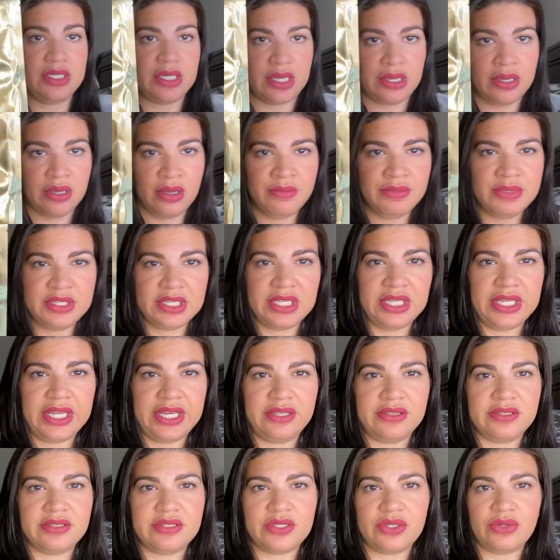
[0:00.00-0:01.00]
it comes in
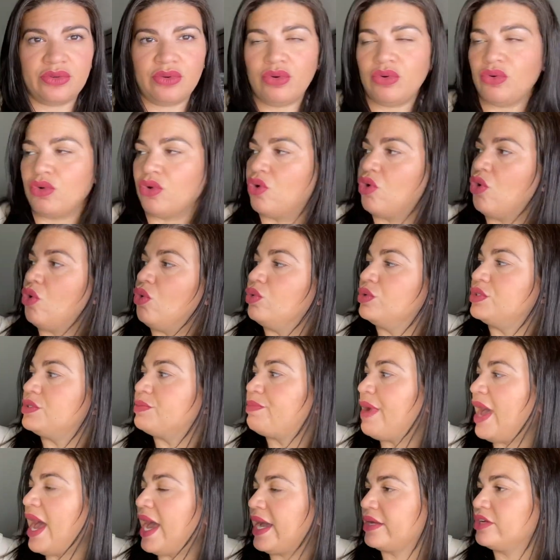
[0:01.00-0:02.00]
like this little gold
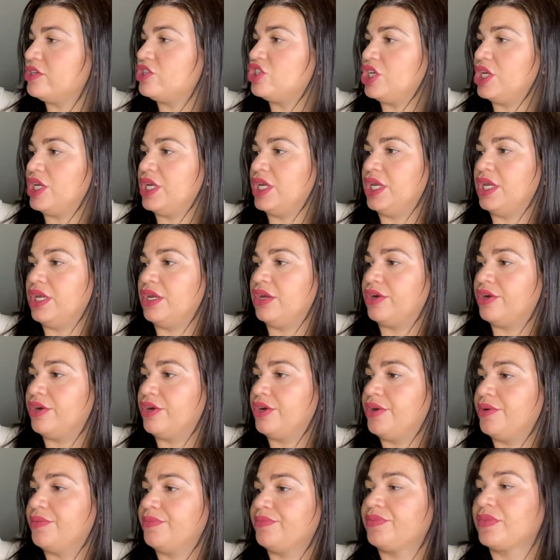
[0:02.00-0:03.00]
packaging
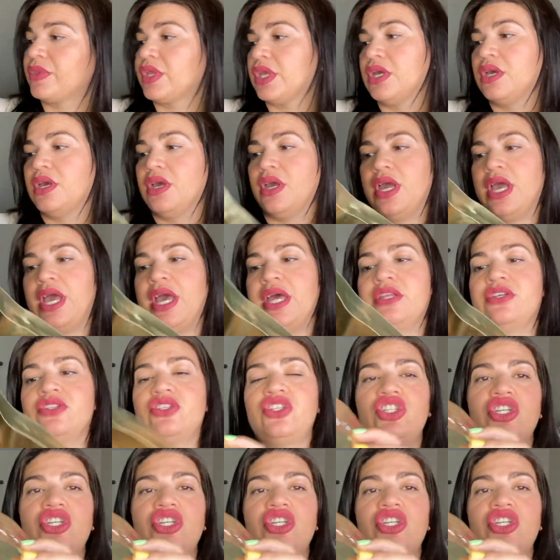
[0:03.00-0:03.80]
here. And it's